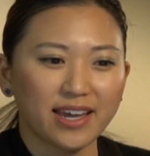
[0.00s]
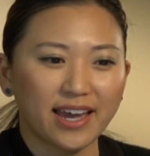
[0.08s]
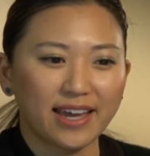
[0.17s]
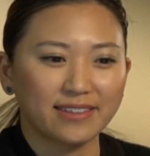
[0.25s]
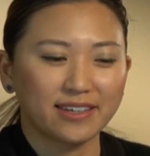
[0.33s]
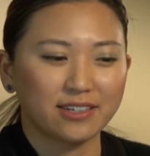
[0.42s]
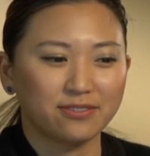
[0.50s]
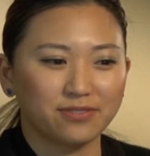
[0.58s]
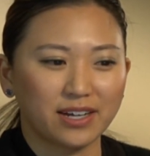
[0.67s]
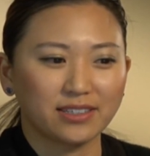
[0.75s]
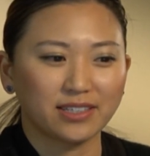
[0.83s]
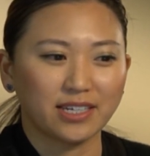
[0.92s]
And then
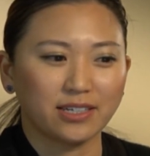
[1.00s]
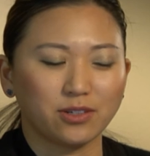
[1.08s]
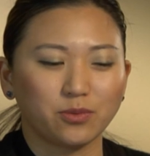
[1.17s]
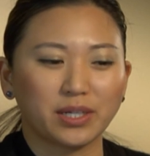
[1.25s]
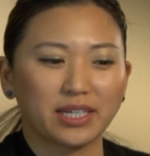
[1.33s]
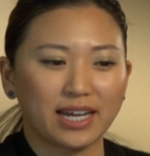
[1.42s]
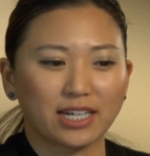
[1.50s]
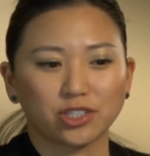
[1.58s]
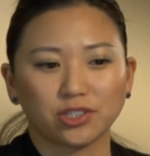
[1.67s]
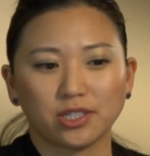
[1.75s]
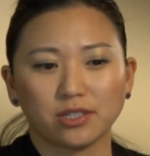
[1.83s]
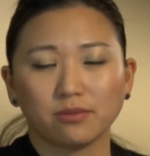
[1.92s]
finally, we could
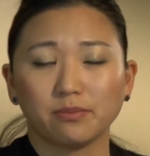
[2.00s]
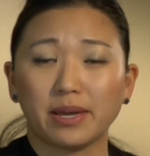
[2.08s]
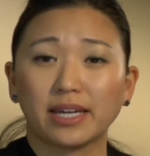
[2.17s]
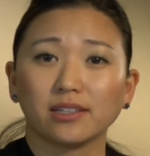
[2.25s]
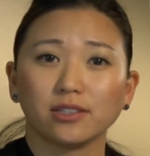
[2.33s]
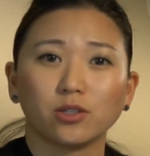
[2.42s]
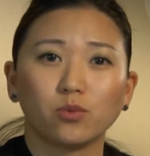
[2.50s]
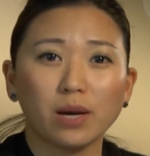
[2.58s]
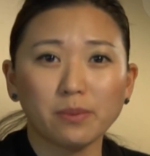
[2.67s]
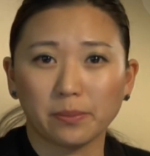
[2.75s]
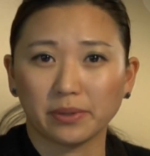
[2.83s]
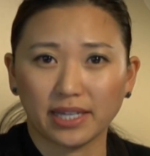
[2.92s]
actually make a little
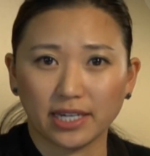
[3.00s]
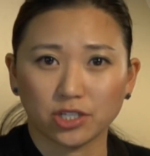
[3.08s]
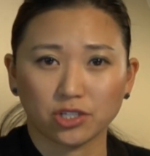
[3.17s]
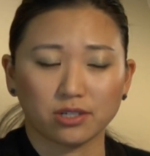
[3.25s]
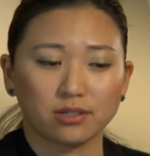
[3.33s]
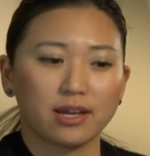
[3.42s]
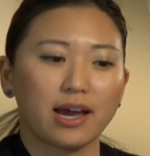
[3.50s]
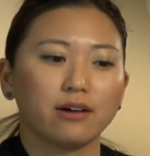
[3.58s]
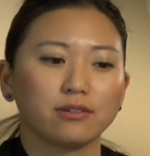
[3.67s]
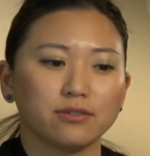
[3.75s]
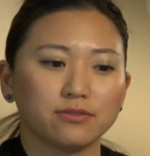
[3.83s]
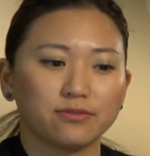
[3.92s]
web application
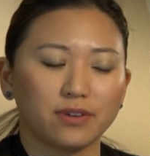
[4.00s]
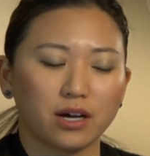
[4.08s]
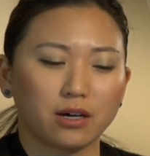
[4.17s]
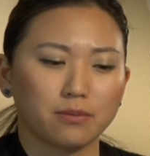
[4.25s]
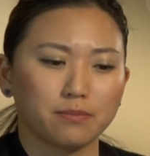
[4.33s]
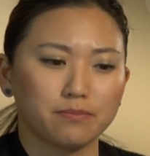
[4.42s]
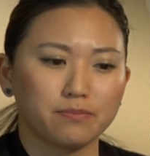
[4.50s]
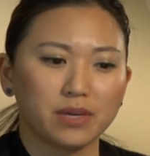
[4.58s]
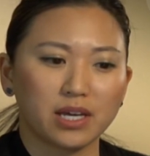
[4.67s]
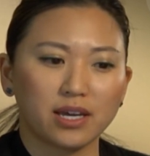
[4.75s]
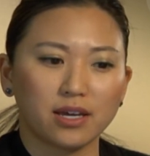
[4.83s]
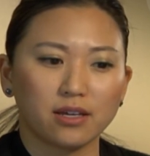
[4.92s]
out of
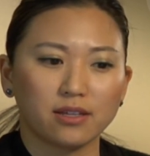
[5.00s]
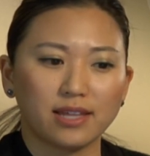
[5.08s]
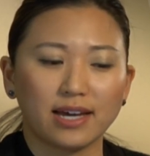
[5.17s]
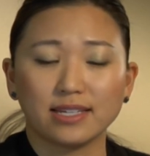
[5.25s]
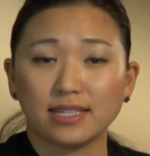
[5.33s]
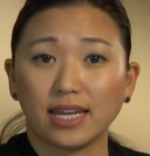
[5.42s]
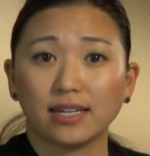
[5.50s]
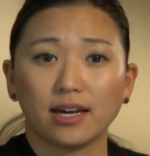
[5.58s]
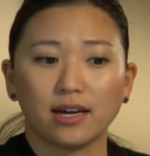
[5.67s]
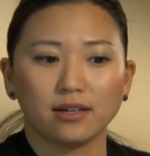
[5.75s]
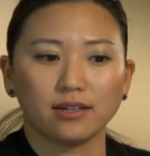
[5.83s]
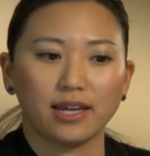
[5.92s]
that data,